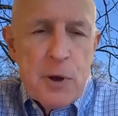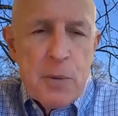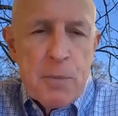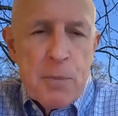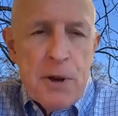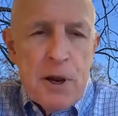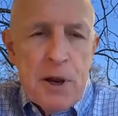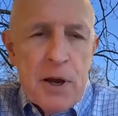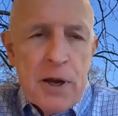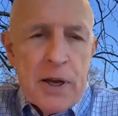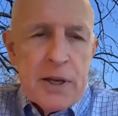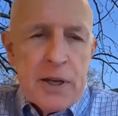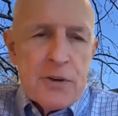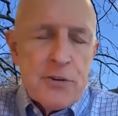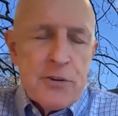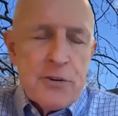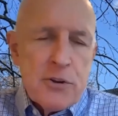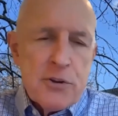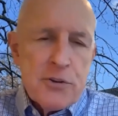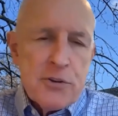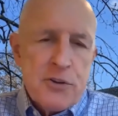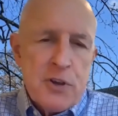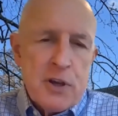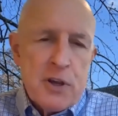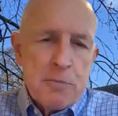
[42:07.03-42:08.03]
applying to
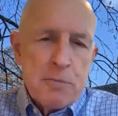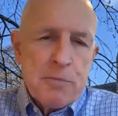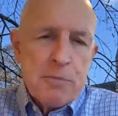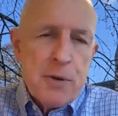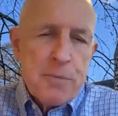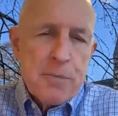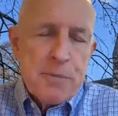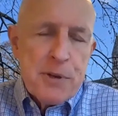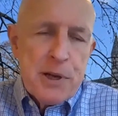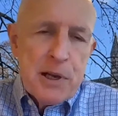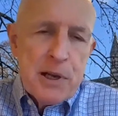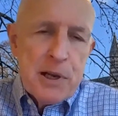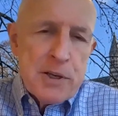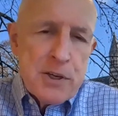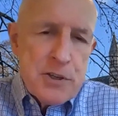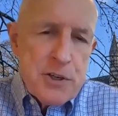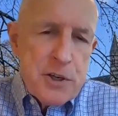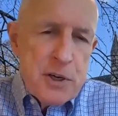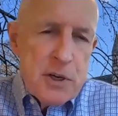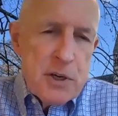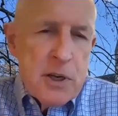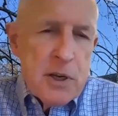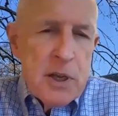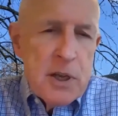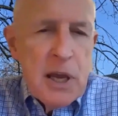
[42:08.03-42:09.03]
the same
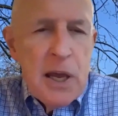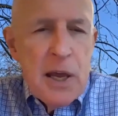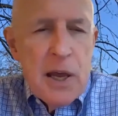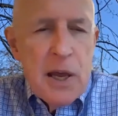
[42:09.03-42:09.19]
population.